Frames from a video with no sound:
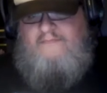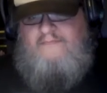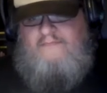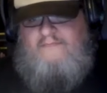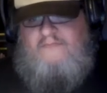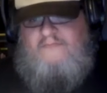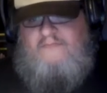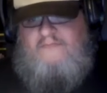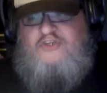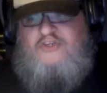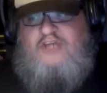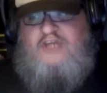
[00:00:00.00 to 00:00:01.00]

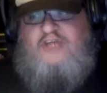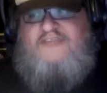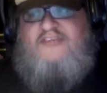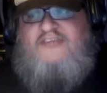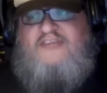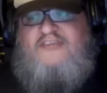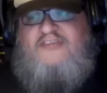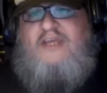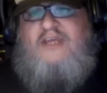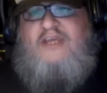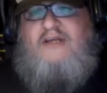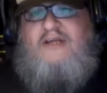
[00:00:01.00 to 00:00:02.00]

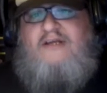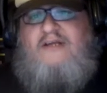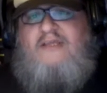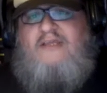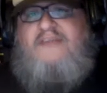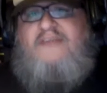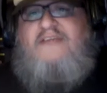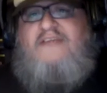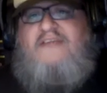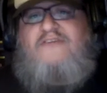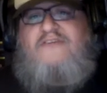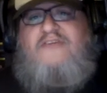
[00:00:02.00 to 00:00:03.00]

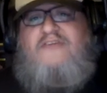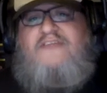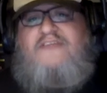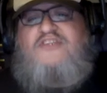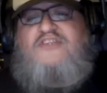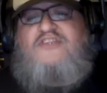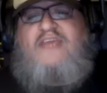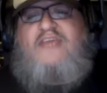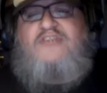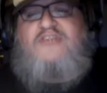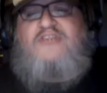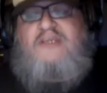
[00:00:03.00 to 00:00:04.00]

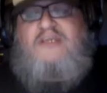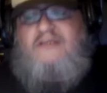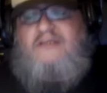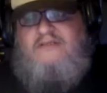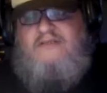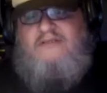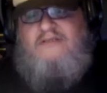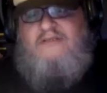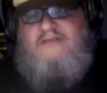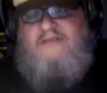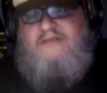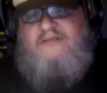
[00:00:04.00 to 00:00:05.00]

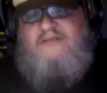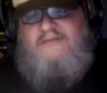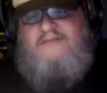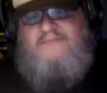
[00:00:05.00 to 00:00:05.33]
(silent)